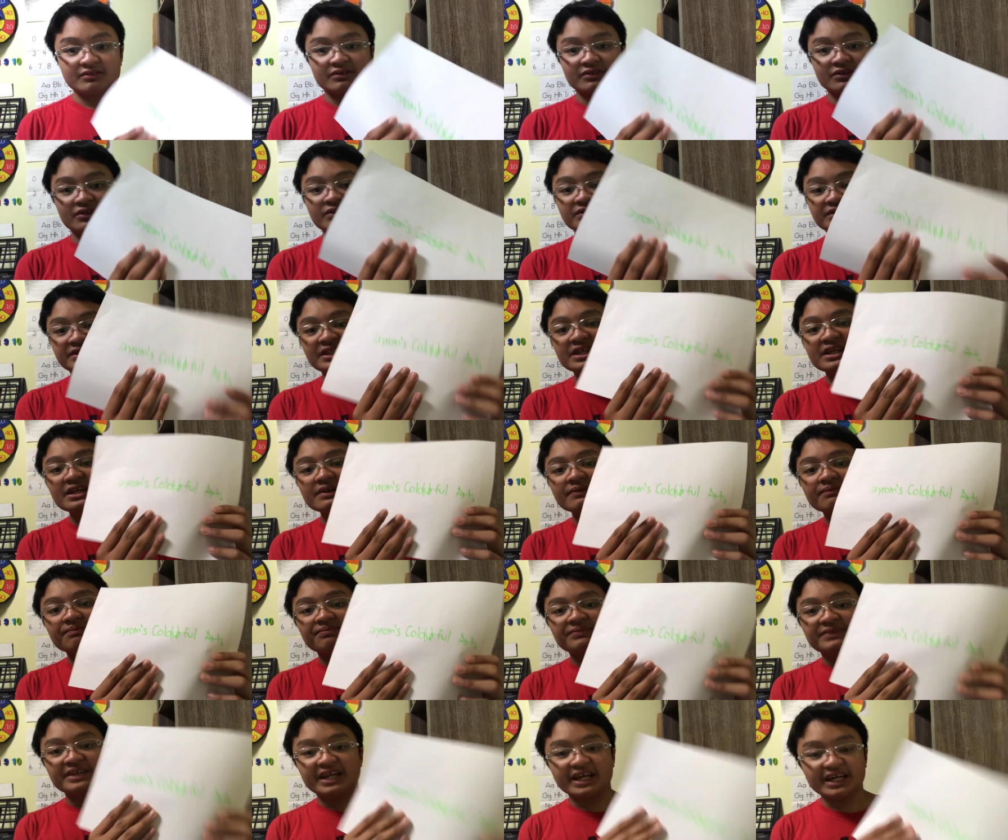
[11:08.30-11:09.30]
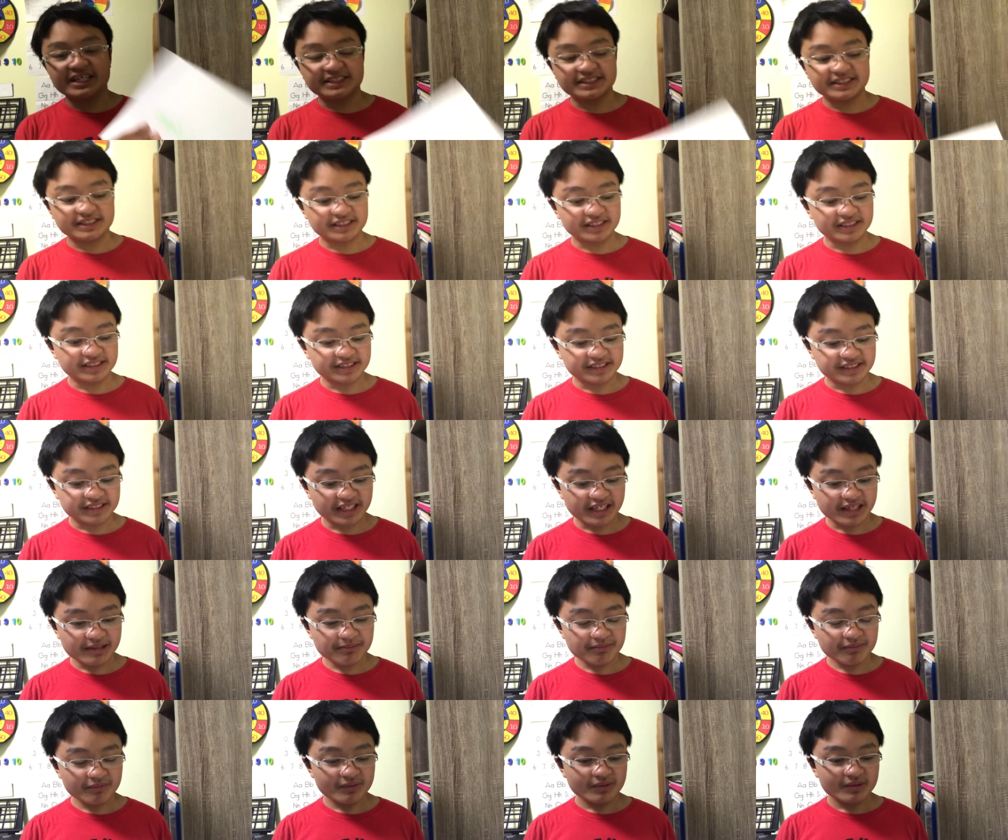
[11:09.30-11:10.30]
You see, it's the
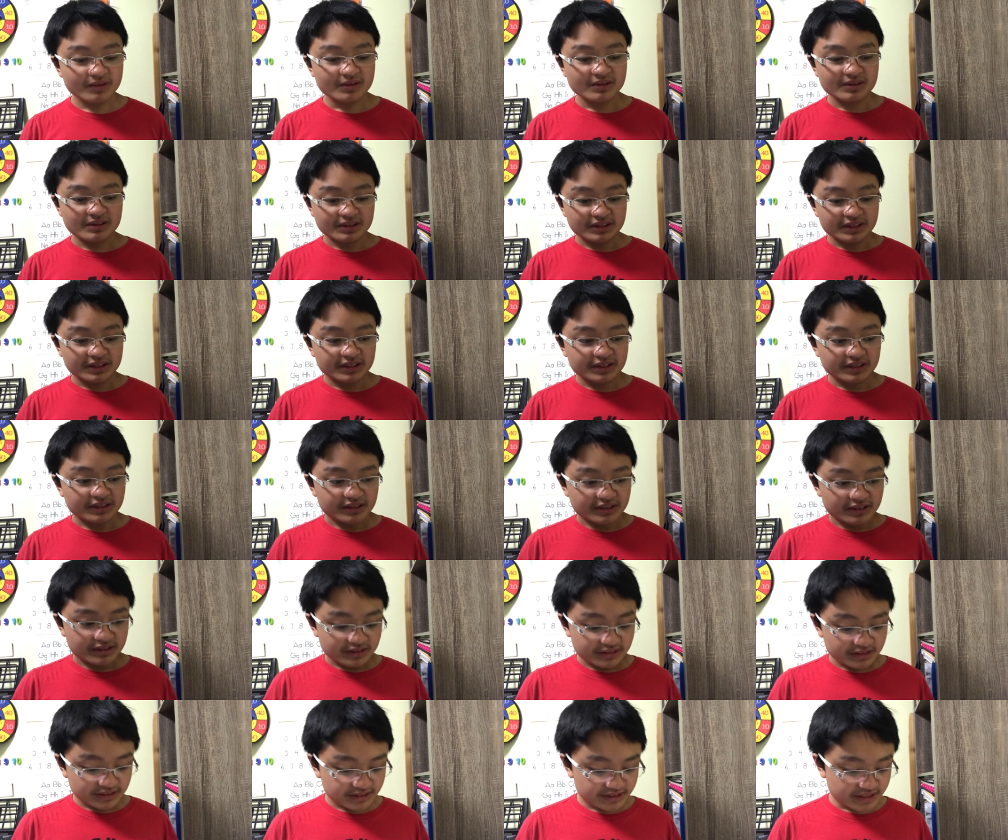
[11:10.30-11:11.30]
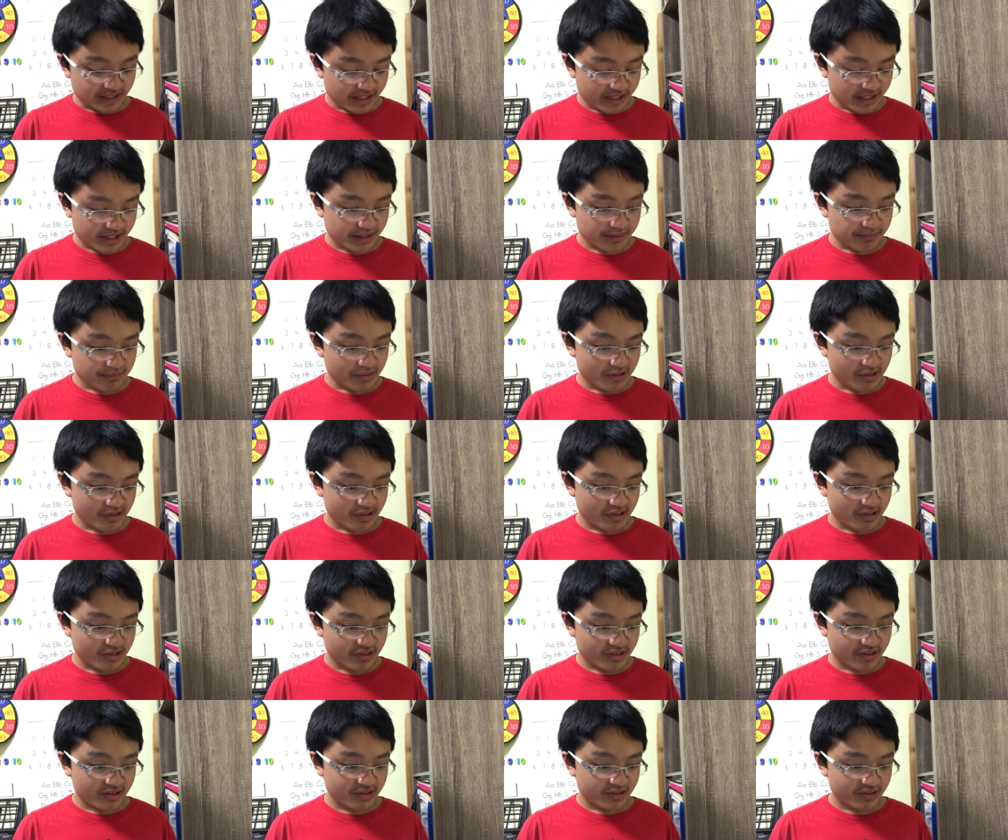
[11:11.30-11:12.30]
same, same,
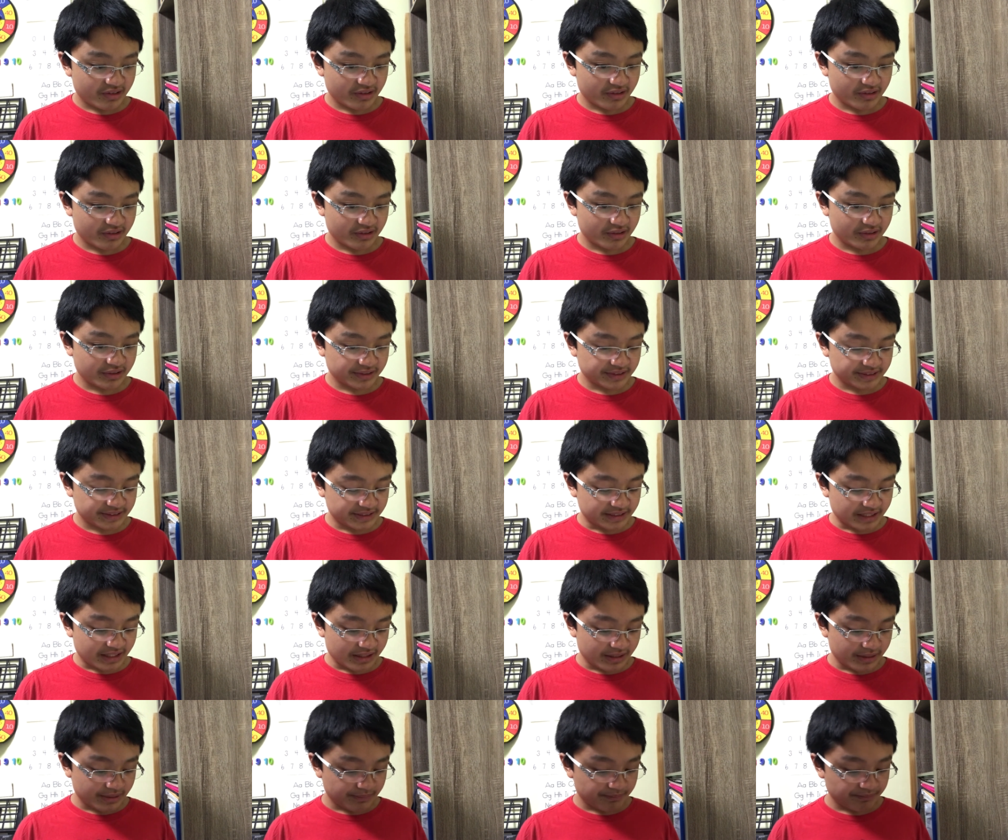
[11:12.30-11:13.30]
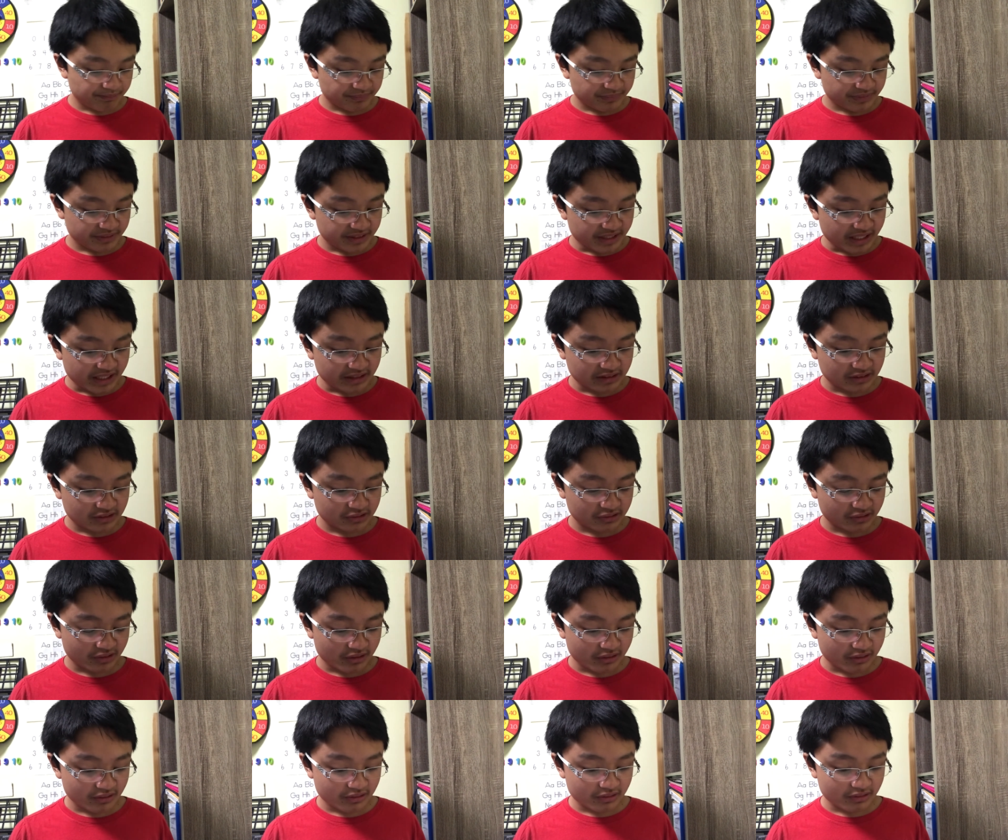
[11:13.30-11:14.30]
uh, same texture
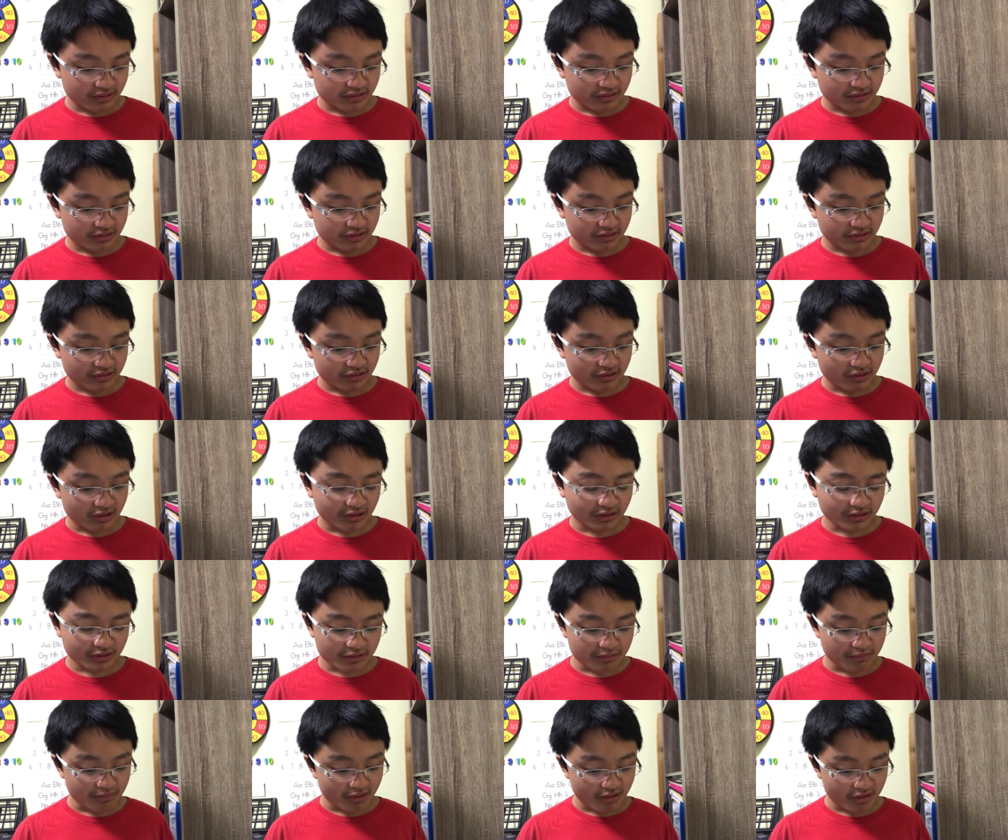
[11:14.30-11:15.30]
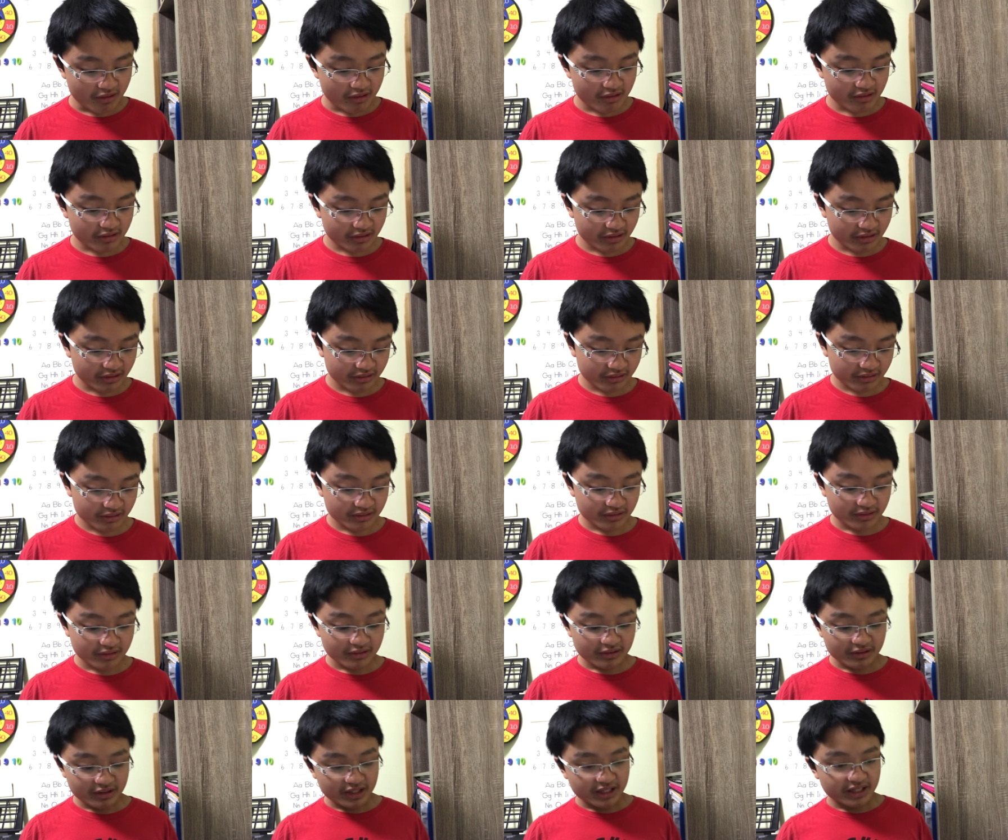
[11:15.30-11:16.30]
or color mark.
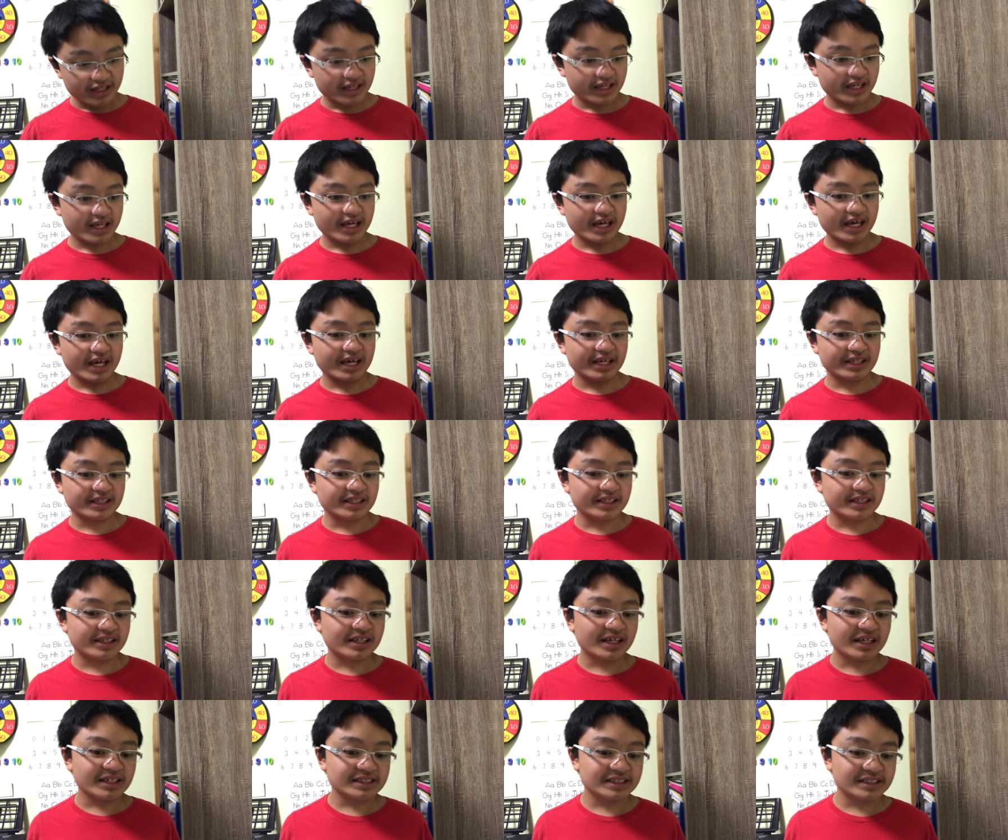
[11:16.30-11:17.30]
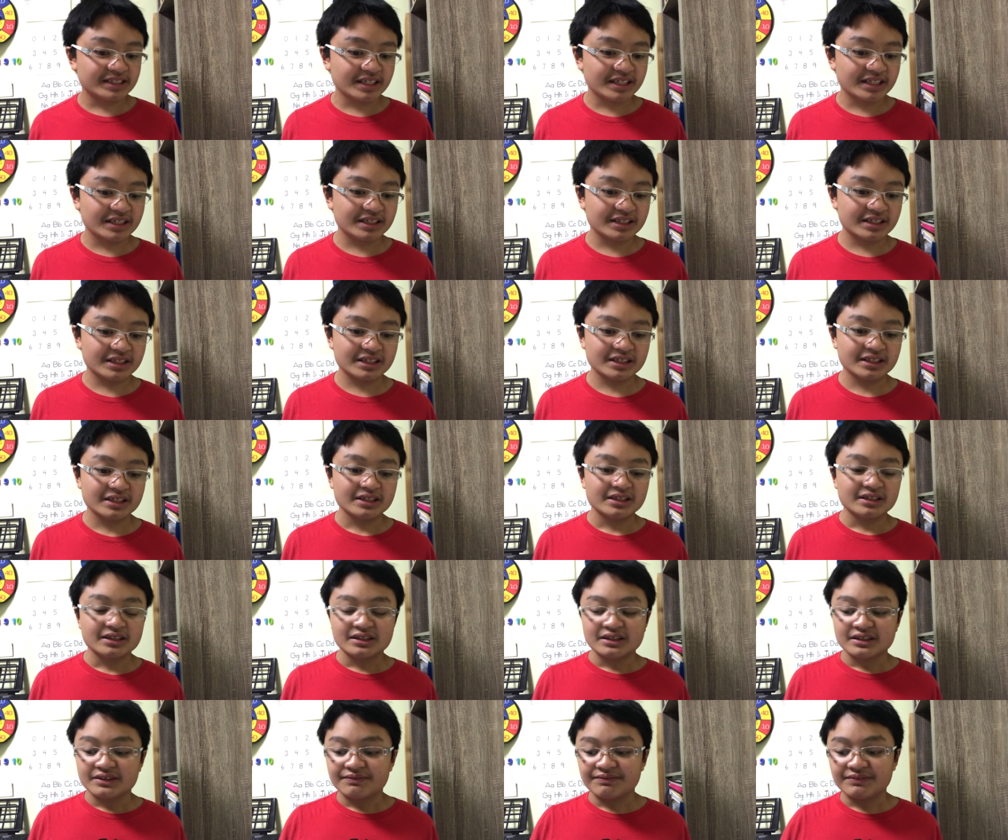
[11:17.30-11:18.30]
And it doesn't
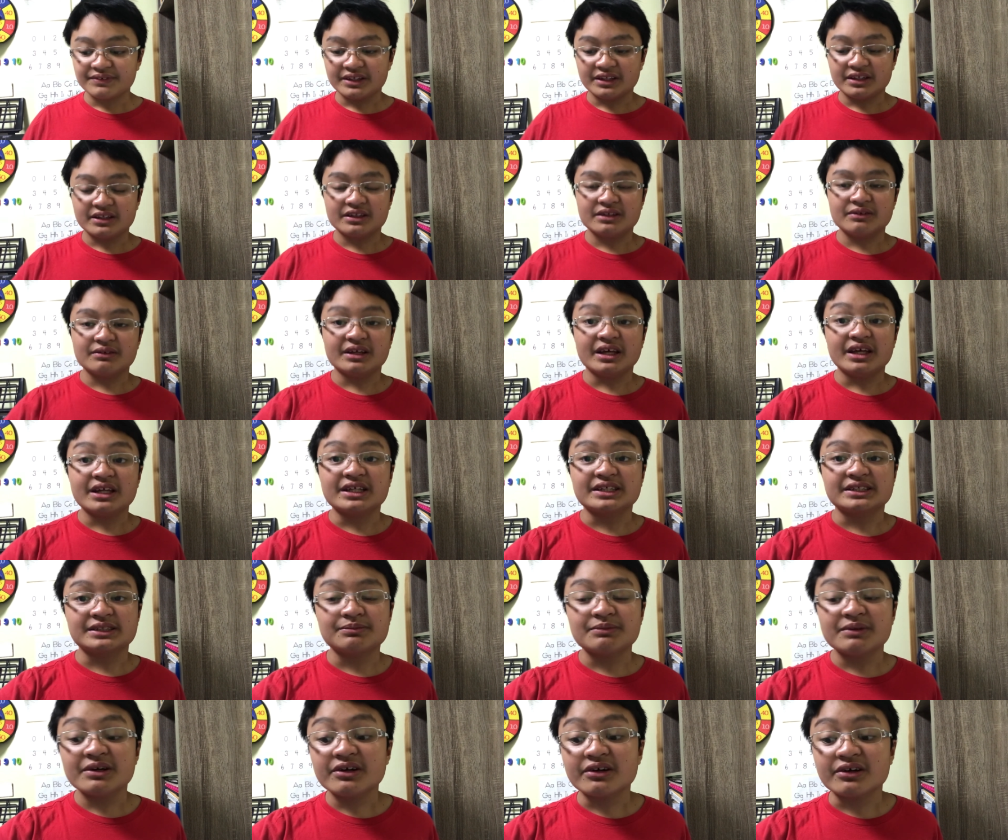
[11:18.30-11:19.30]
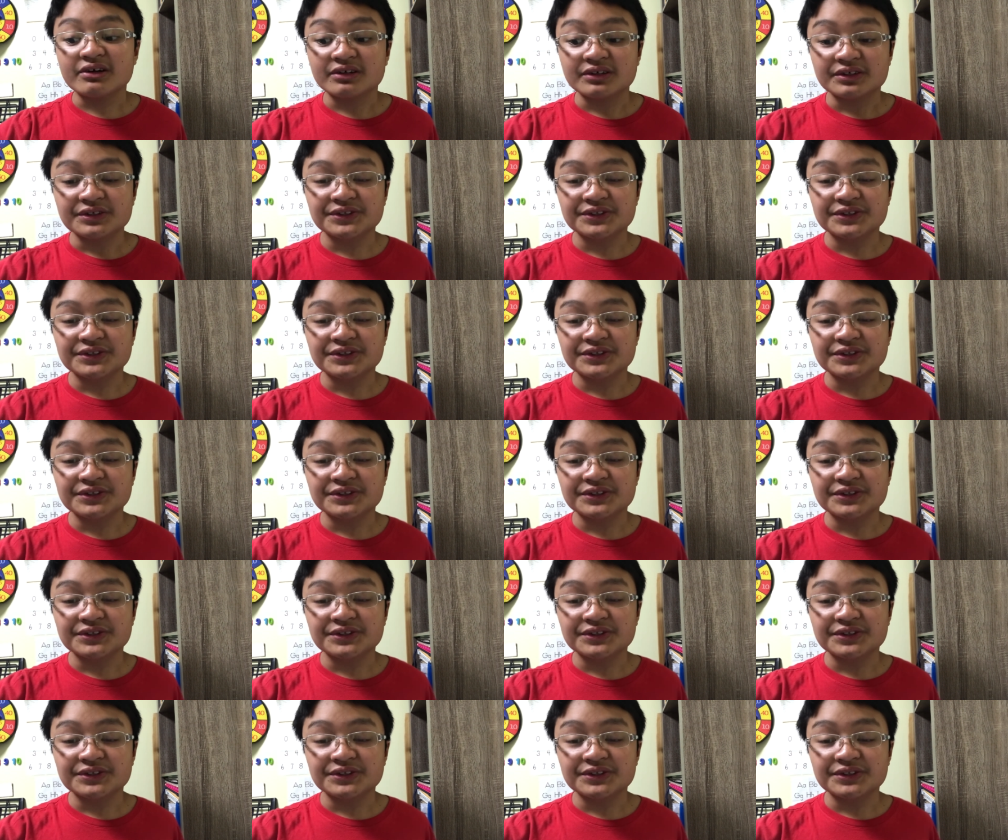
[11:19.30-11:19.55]
need a smear.